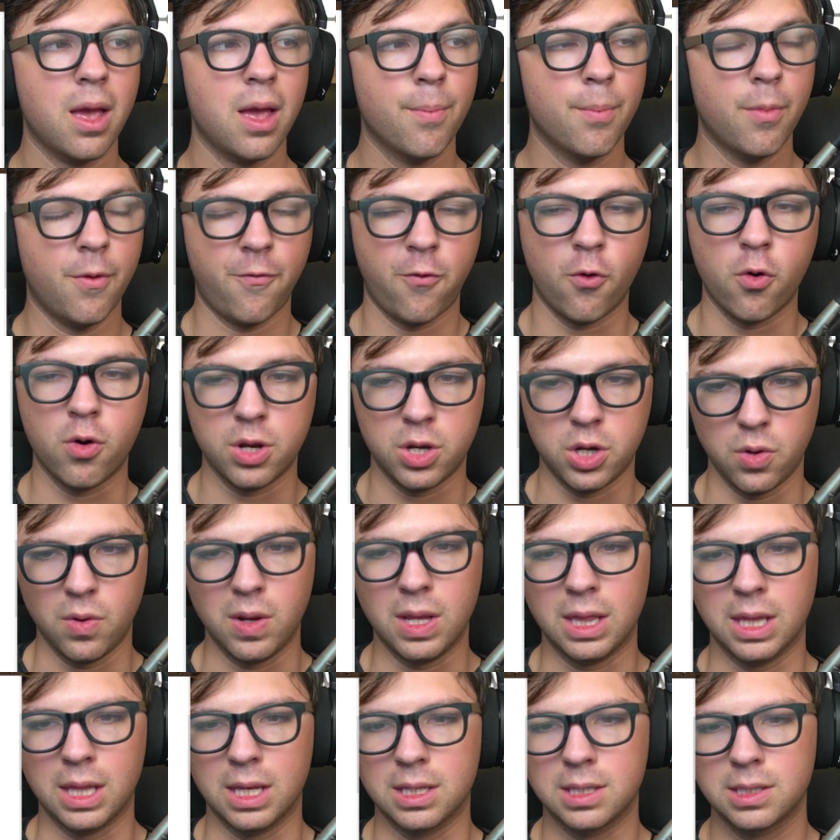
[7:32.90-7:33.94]
before
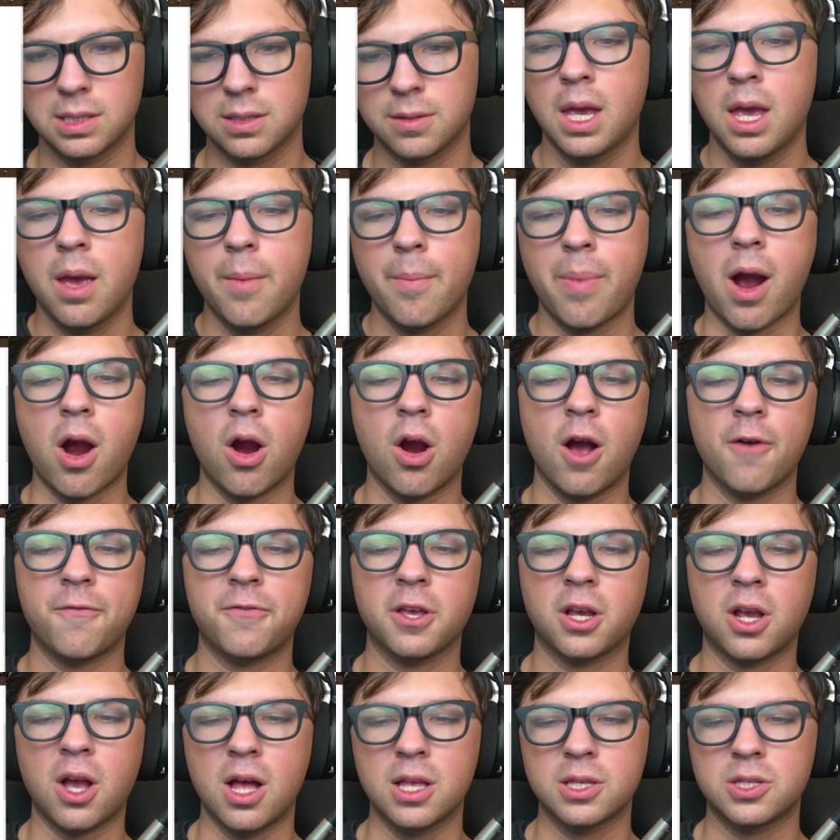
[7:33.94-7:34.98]
doing this. Power off
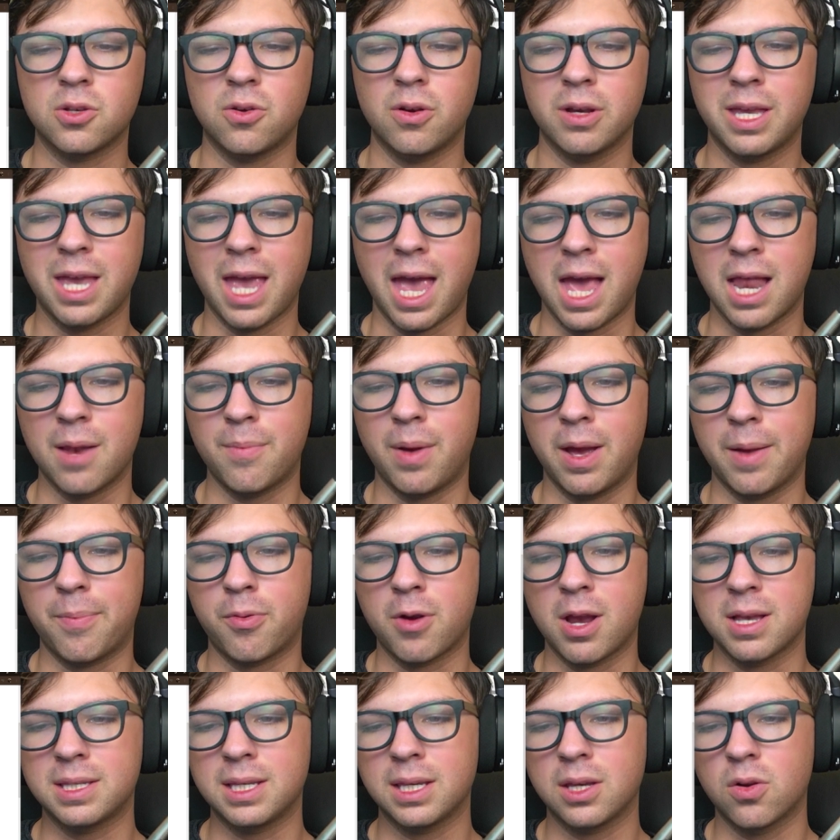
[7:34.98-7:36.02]
the console again by
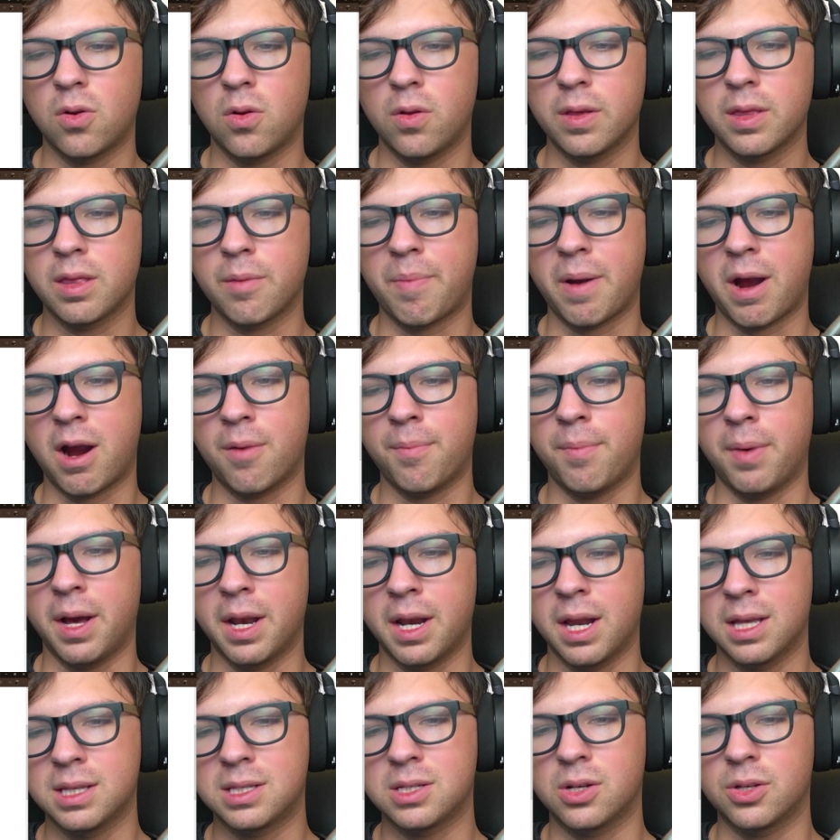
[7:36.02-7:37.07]
pressing and holding the power button
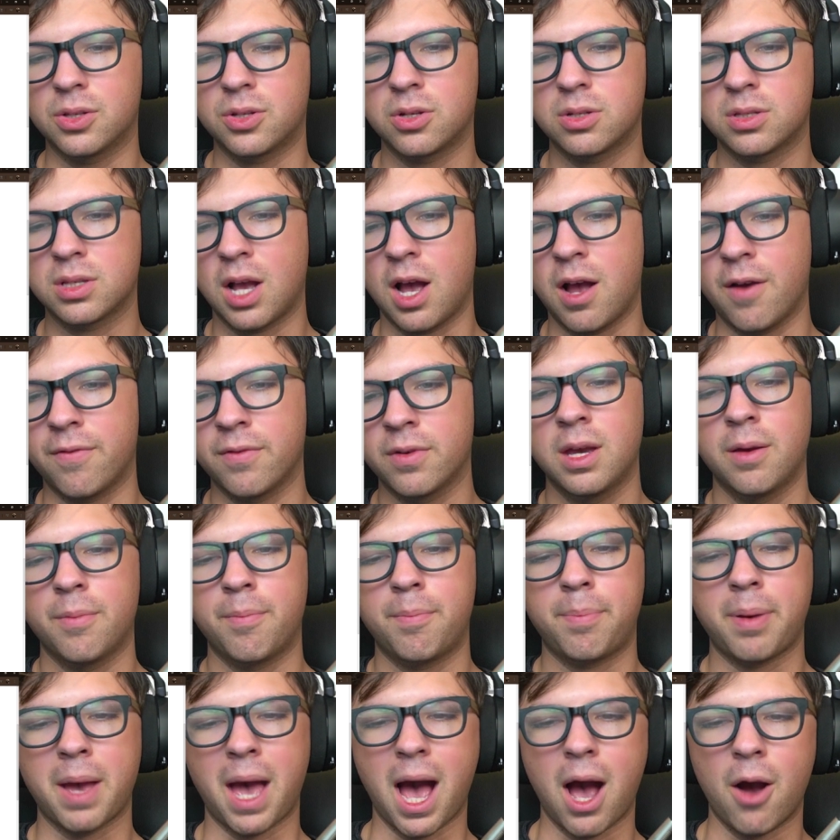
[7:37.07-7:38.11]
until it turns off.
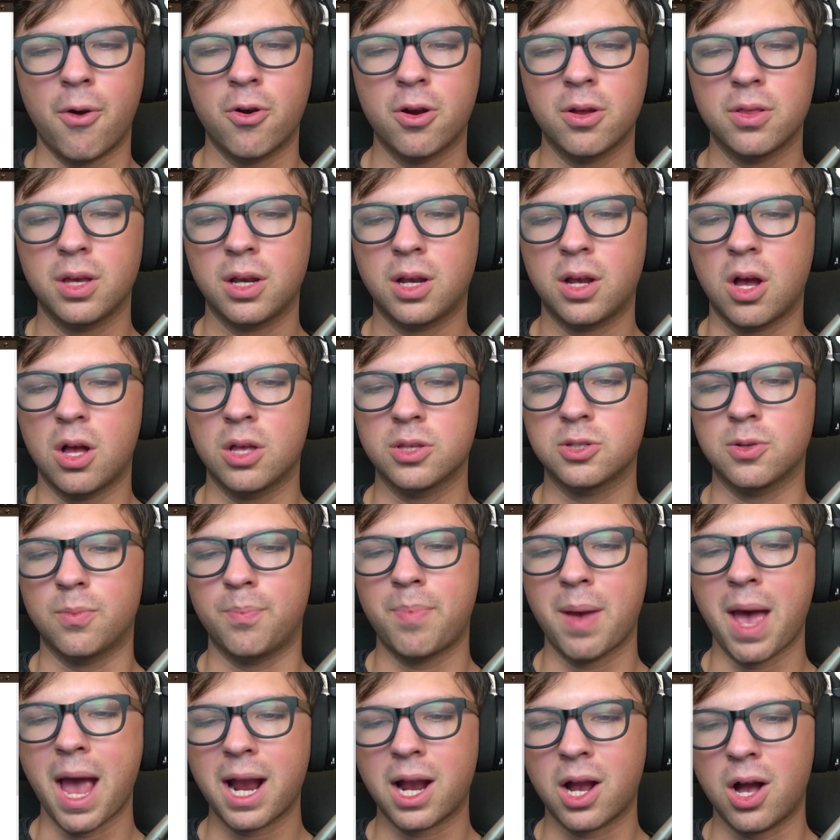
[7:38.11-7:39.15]
Power the console
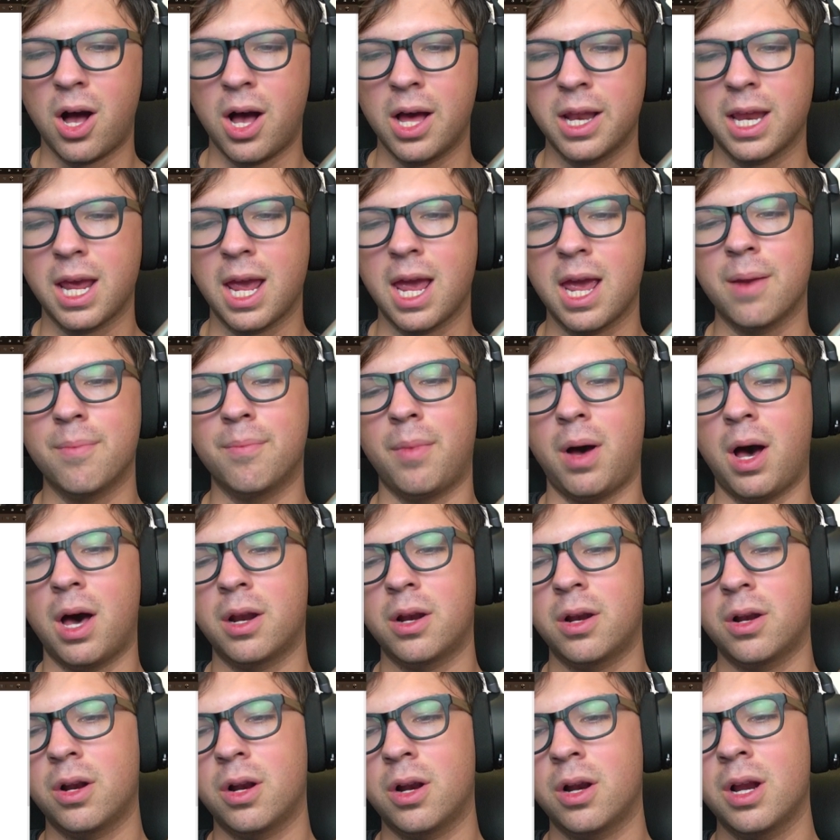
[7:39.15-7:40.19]
back on and
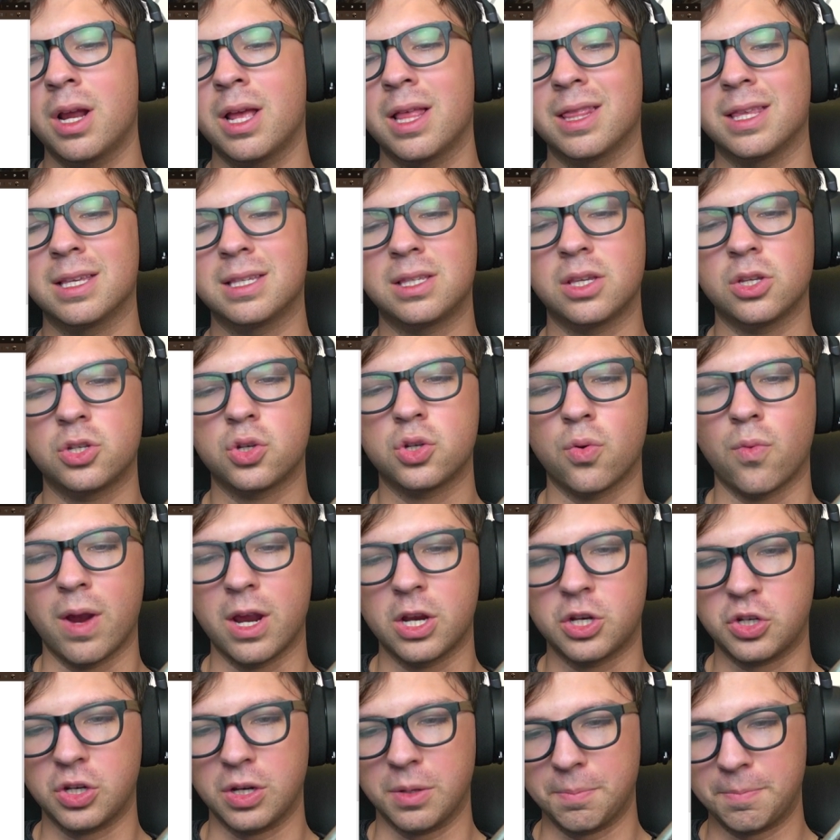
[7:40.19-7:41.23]
monitor the
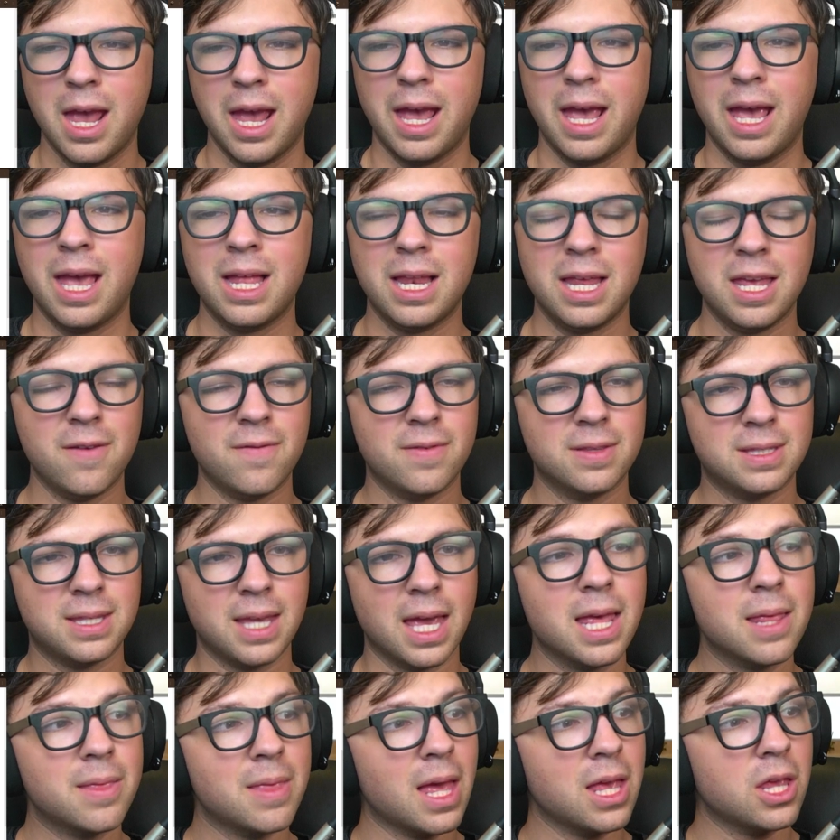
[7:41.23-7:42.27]
situation. It even
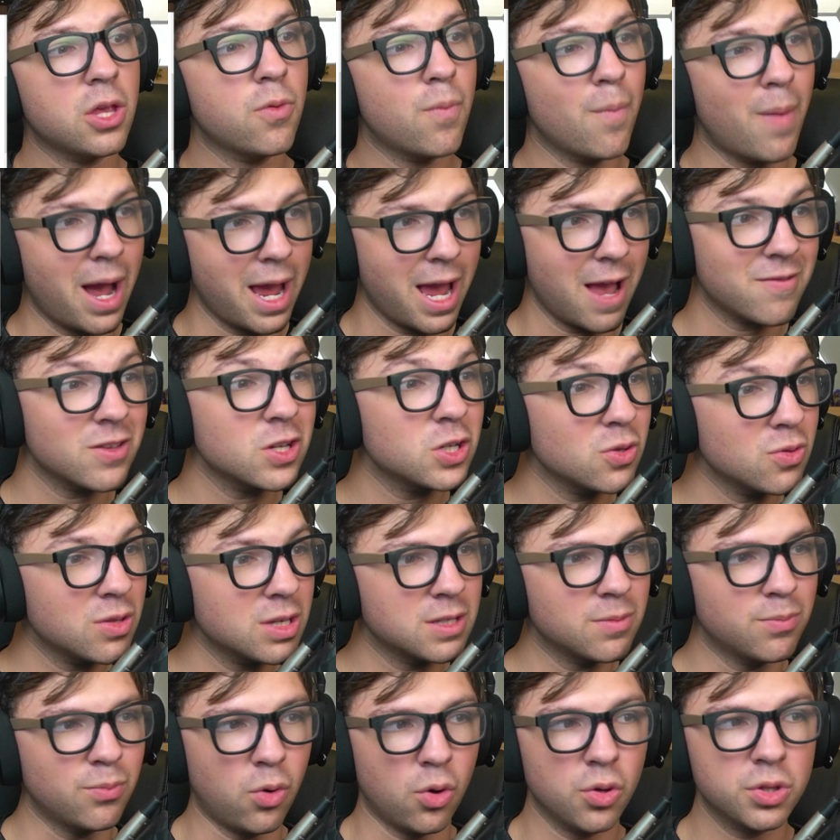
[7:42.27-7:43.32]
said that you might have to do
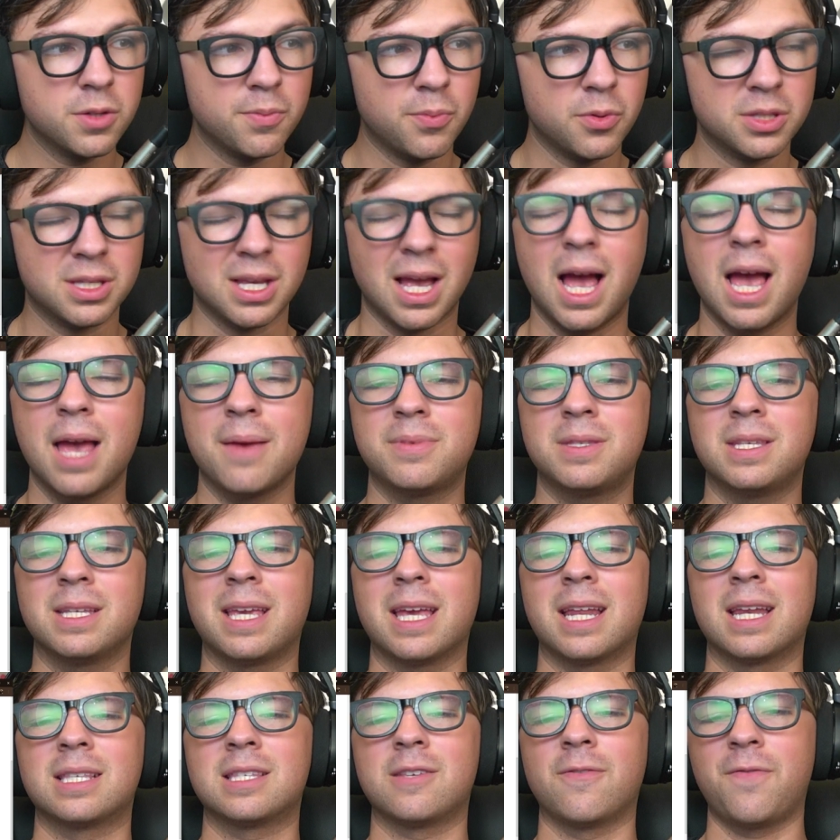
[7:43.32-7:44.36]
this multiple times to
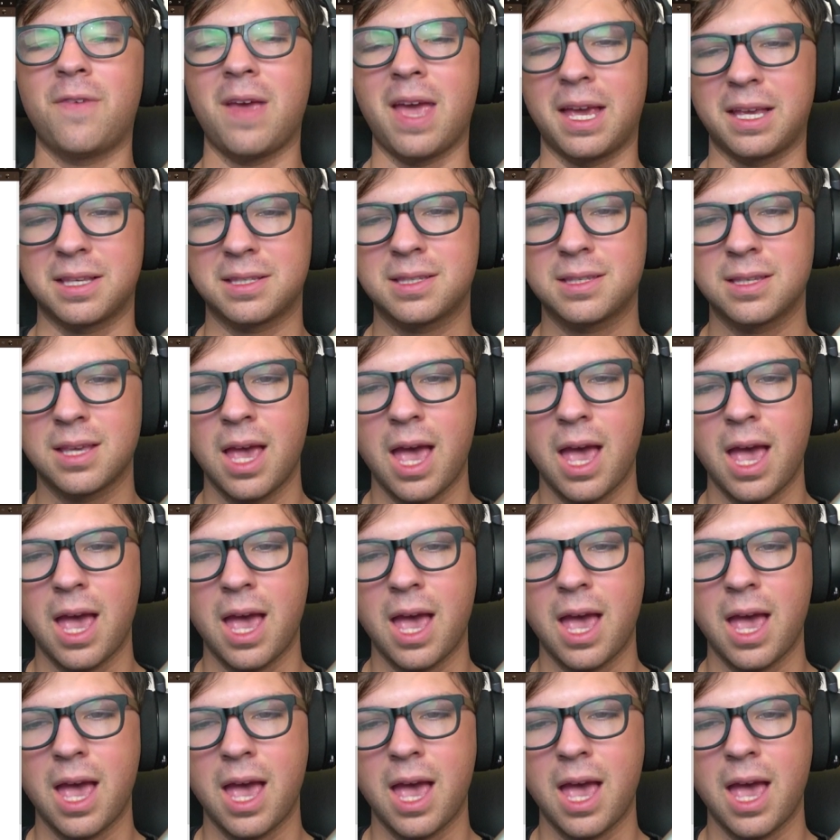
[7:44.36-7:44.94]
get it to fix.